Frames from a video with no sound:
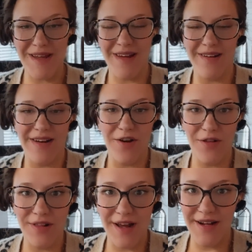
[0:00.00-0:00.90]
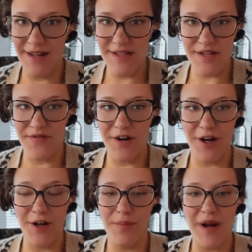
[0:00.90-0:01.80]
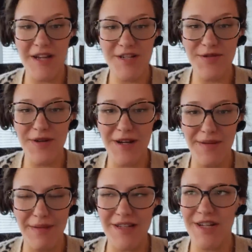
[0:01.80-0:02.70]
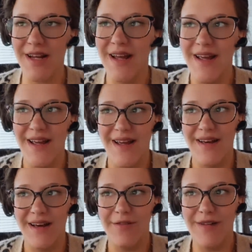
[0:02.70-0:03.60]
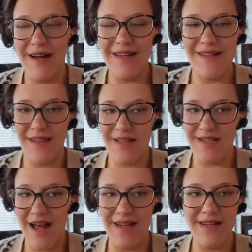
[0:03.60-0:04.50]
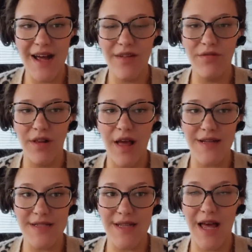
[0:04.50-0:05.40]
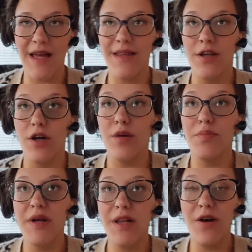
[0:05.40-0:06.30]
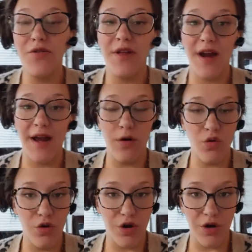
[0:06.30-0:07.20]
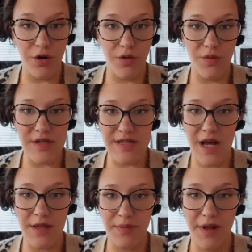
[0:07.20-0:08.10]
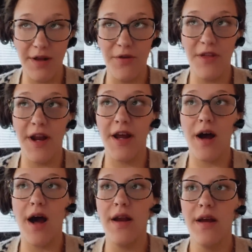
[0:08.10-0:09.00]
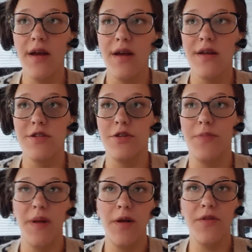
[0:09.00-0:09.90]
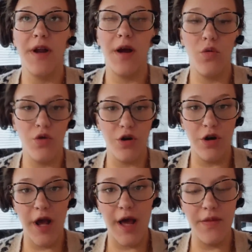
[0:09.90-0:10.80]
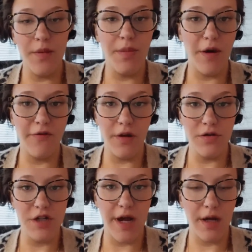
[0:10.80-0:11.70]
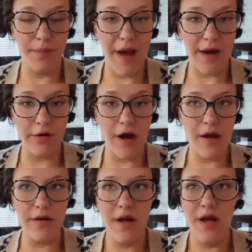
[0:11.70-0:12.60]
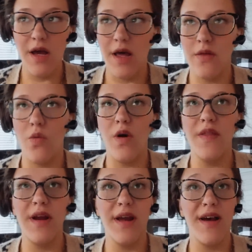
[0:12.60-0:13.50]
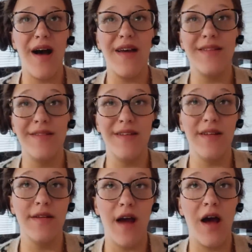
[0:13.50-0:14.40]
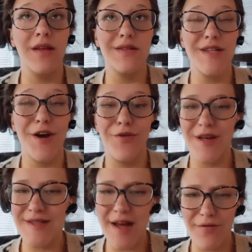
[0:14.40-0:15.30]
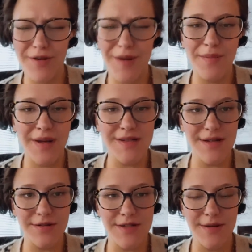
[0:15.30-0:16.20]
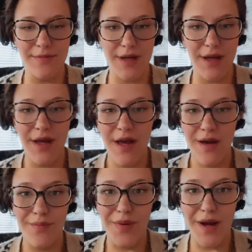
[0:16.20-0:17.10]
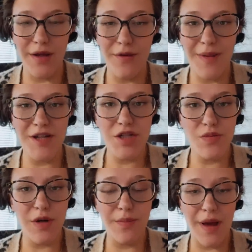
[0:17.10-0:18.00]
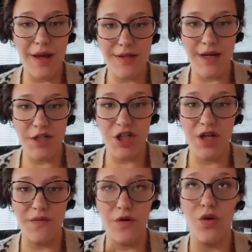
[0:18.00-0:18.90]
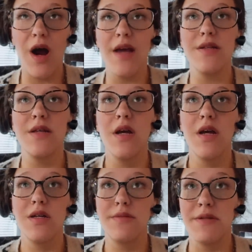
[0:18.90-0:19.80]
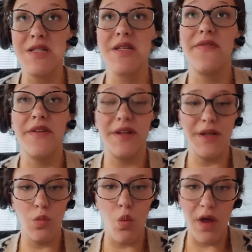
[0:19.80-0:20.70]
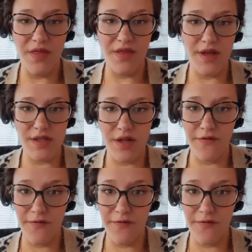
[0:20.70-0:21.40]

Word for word: me here. I know the lighting isn't very good, but I just wanted to mention, when I did this, I did not realize that the pillow that I ordered was not the pillow that I got. So the pillow that I ordered had the buffalo check background, and the one that I got did not. So it's not really a big deal to me. but you might just want to pay attention if you guys specifically want this